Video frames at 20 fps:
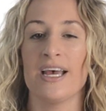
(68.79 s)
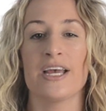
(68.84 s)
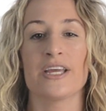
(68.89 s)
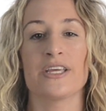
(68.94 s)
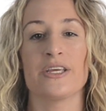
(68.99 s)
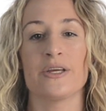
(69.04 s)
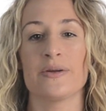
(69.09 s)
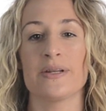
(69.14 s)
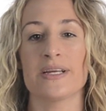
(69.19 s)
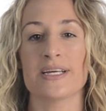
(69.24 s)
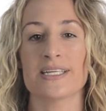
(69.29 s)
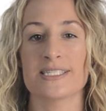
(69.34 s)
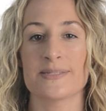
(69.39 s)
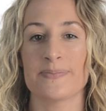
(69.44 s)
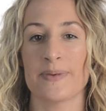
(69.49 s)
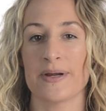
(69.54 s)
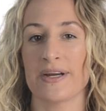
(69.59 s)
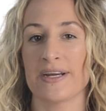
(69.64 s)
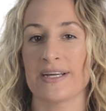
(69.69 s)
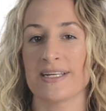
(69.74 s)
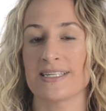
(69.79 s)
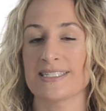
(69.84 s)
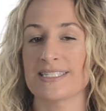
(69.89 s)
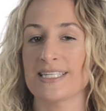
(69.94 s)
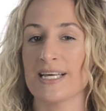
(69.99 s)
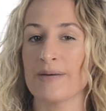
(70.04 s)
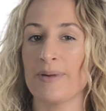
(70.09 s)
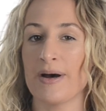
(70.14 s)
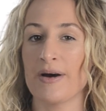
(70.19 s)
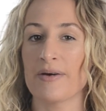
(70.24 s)
you'd experience
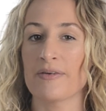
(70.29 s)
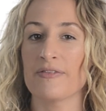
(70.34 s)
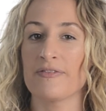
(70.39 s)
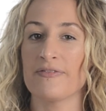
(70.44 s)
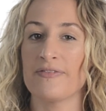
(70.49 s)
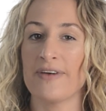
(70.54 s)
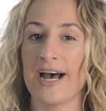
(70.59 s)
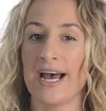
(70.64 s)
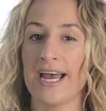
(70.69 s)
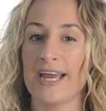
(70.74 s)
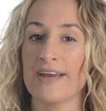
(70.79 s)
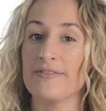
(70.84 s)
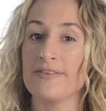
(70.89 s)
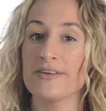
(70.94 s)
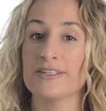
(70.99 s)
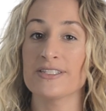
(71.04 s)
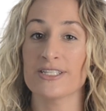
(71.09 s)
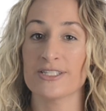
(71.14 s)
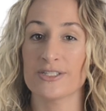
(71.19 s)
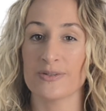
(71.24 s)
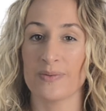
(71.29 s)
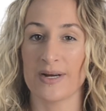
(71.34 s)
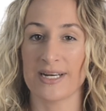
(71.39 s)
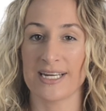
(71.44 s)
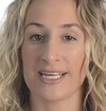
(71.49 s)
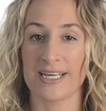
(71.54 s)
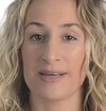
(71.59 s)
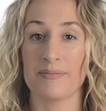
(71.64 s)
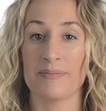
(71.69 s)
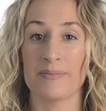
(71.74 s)
about five to
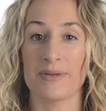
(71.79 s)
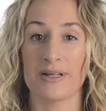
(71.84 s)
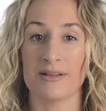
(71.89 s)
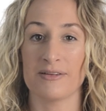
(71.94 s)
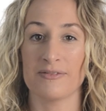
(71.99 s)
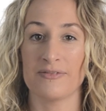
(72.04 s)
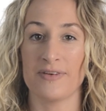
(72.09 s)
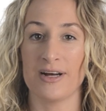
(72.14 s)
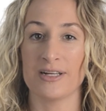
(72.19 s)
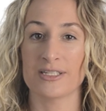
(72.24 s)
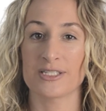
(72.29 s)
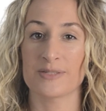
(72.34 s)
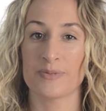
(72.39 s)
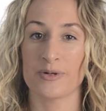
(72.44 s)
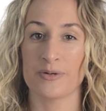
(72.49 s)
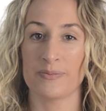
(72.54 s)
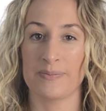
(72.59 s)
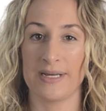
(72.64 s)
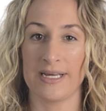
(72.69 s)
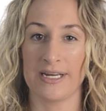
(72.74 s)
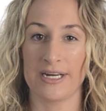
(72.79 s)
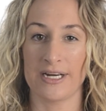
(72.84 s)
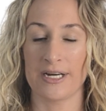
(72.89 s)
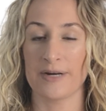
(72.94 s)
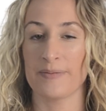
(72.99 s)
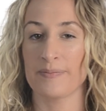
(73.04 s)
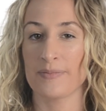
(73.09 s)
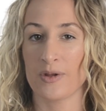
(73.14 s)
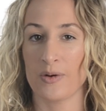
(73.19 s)
twenty millivolts per meter,